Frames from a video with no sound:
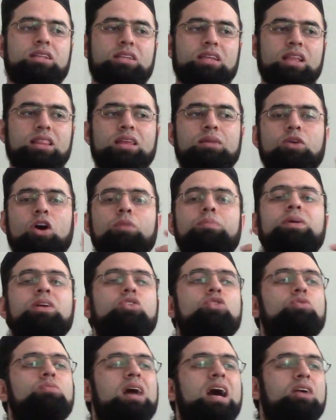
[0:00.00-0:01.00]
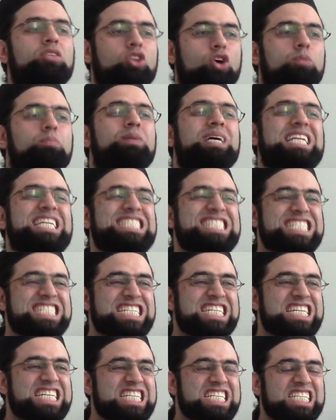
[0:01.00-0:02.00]
tell them open your mouth, open.
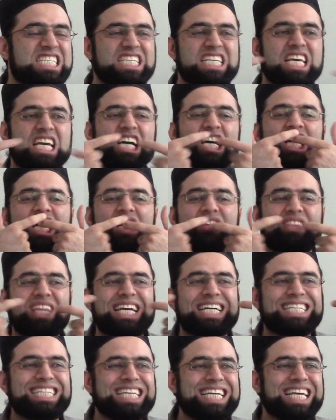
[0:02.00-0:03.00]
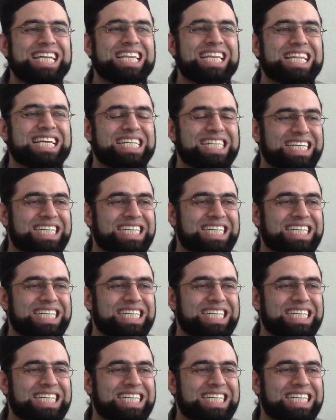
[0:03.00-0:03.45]
See all of their teeth.